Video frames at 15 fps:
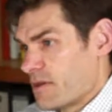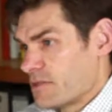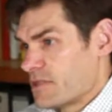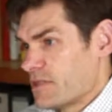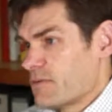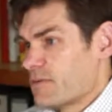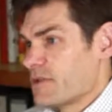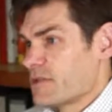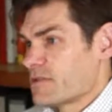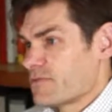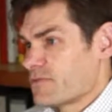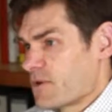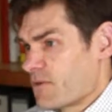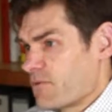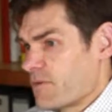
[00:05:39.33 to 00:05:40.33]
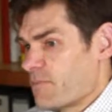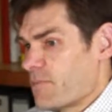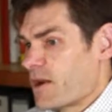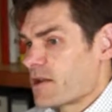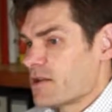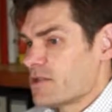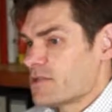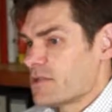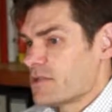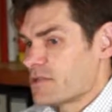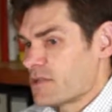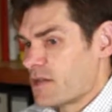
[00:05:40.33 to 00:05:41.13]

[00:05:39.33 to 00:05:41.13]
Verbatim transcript: a series of software packages.